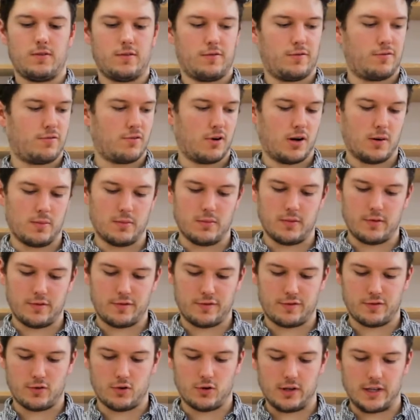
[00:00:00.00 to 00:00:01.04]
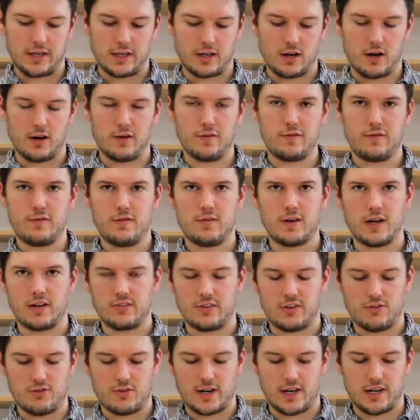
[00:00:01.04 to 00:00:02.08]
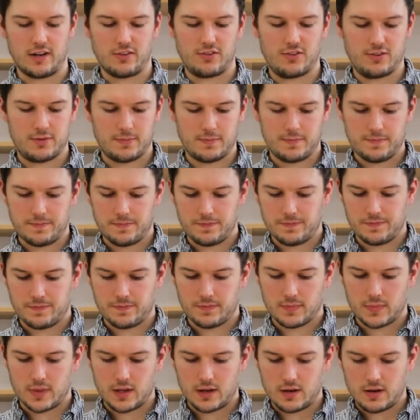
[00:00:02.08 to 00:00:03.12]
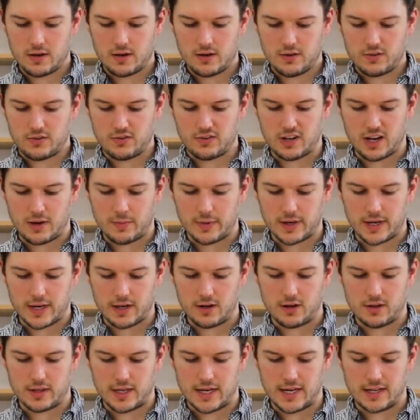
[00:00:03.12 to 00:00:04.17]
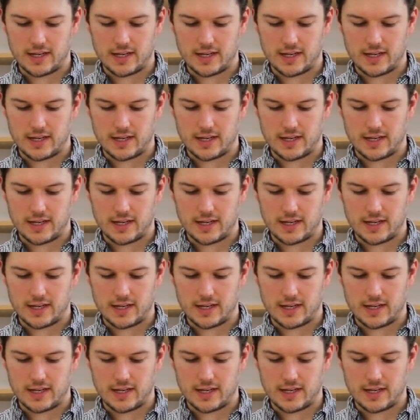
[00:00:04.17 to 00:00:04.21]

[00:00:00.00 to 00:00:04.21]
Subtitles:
from falling off as it dries. Same again on the